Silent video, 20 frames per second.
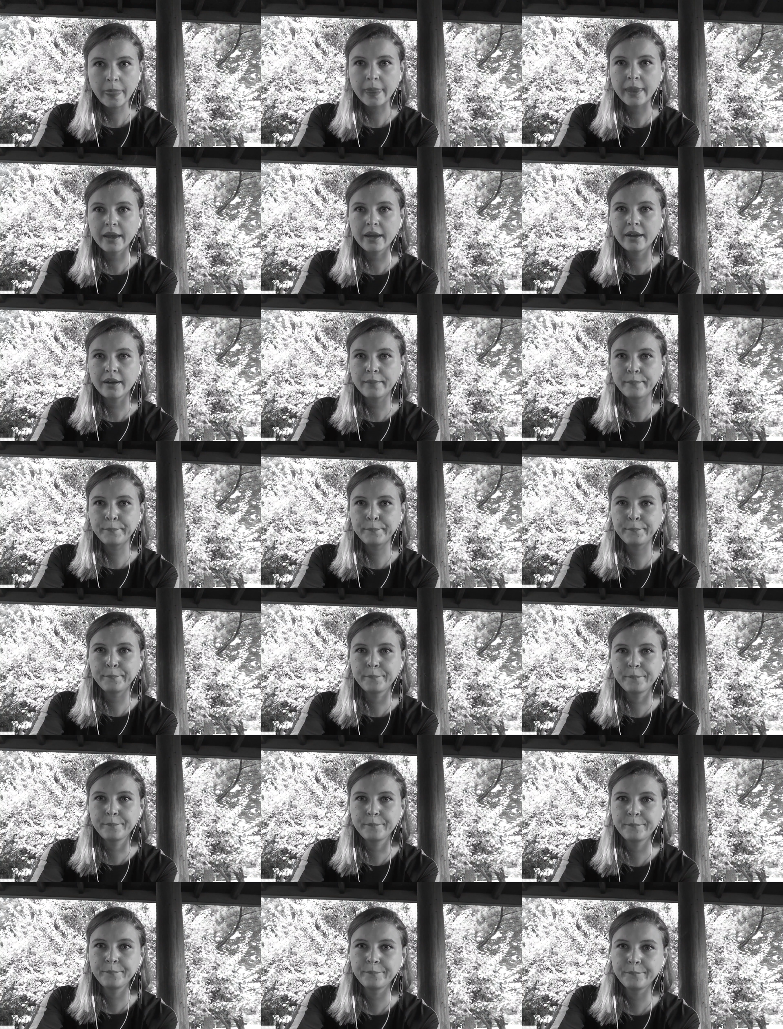
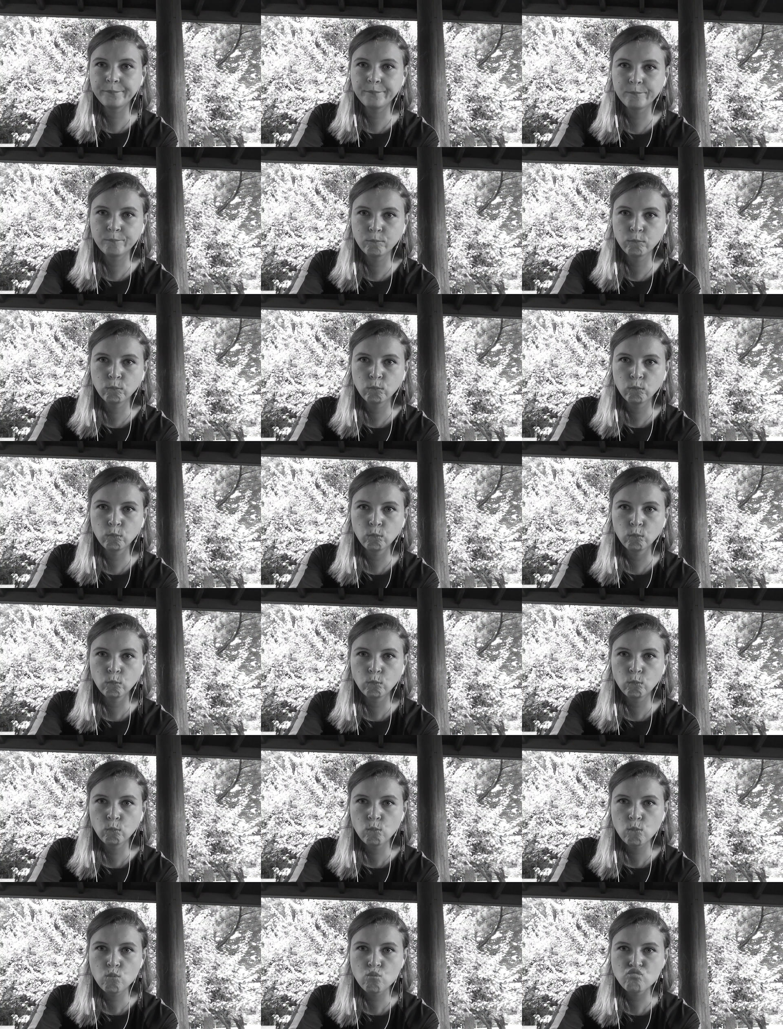
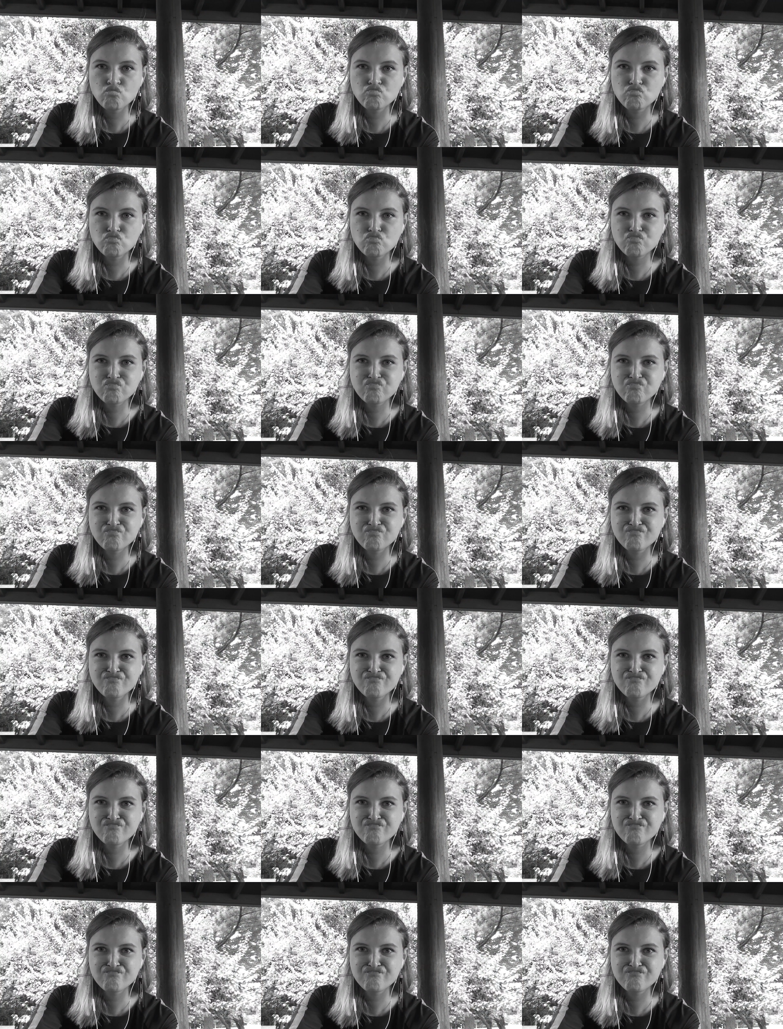
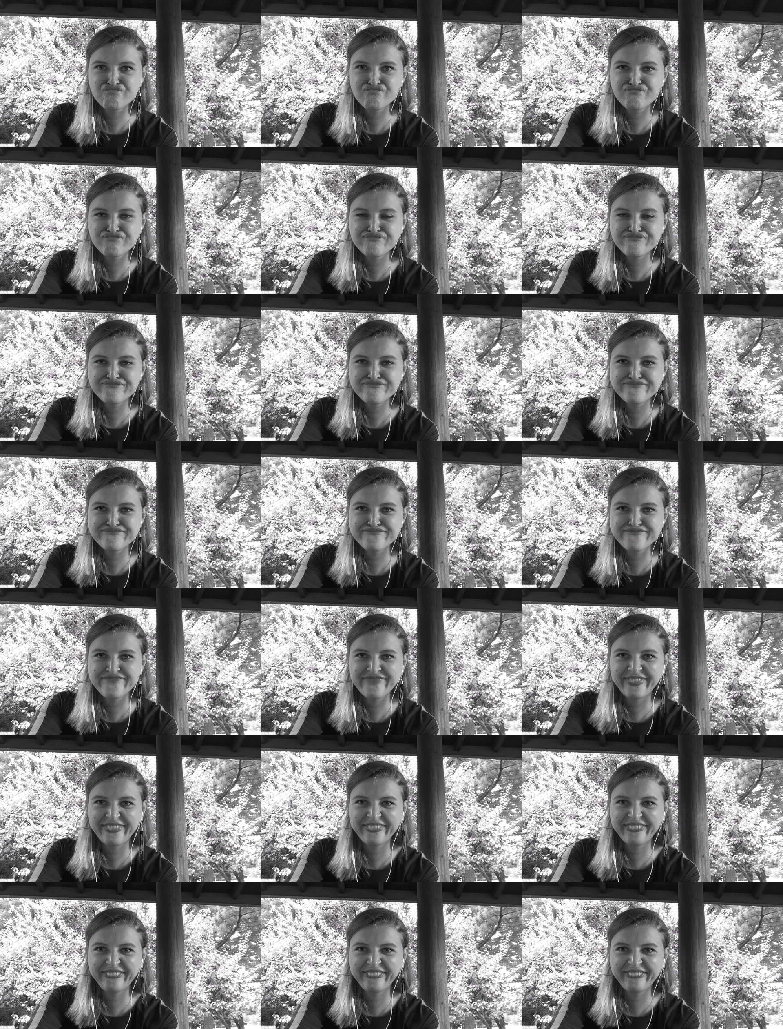
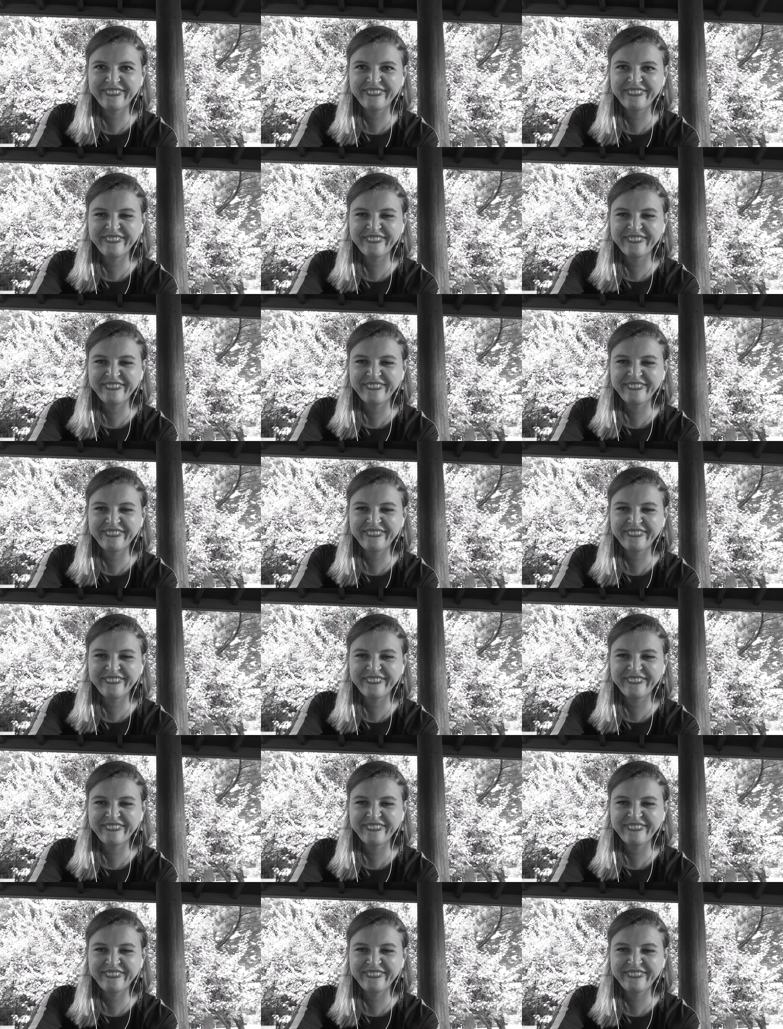No one is speaking in this clip.